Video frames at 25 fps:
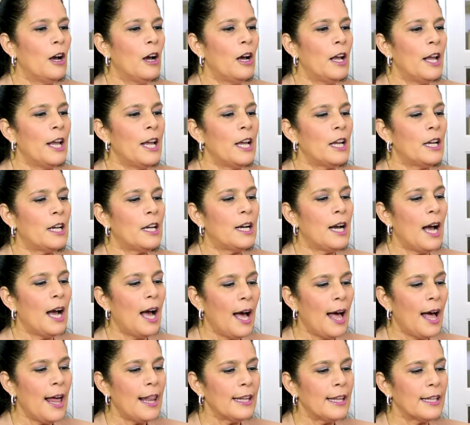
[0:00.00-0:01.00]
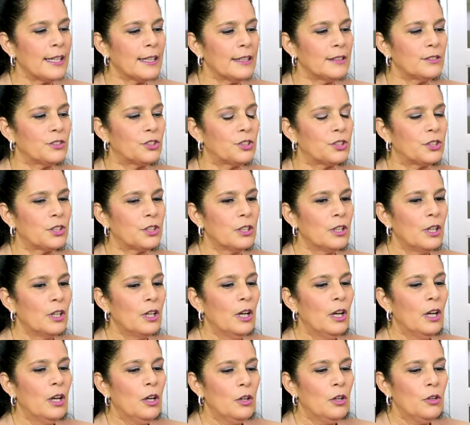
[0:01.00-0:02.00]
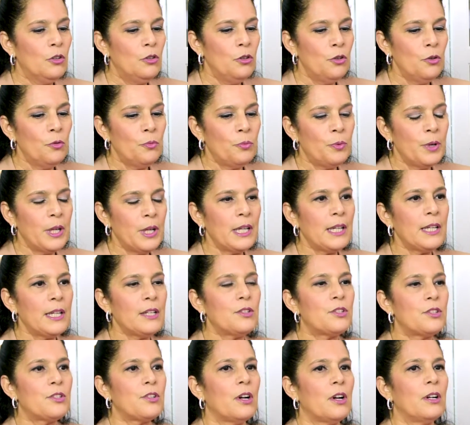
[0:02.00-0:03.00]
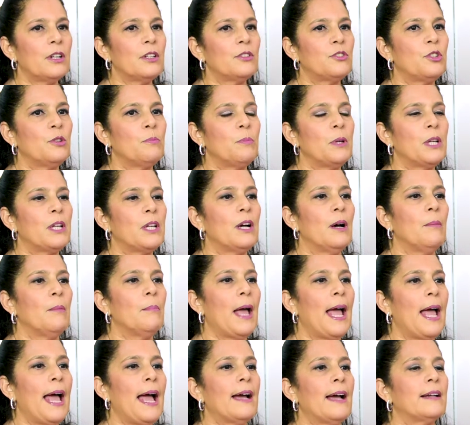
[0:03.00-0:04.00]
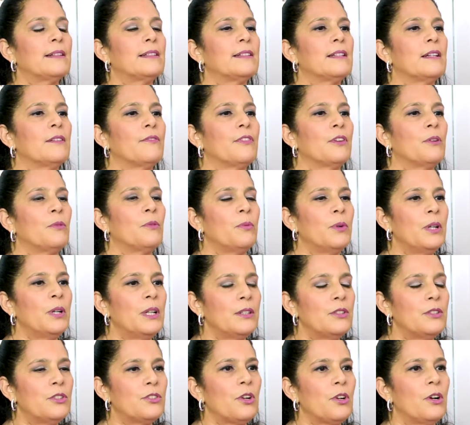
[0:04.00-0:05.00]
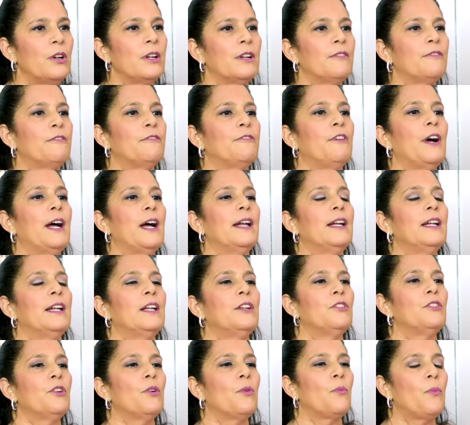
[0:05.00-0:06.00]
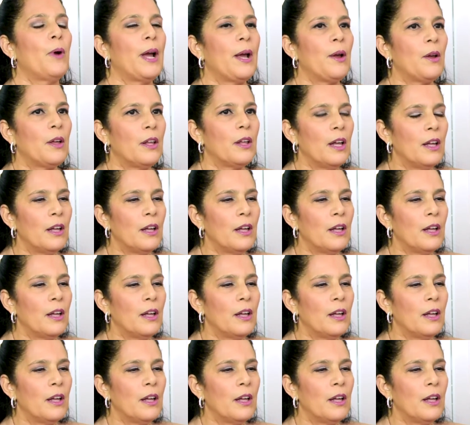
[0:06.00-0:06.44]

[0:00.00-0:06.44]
in college, you really started to become active and really started finding your way.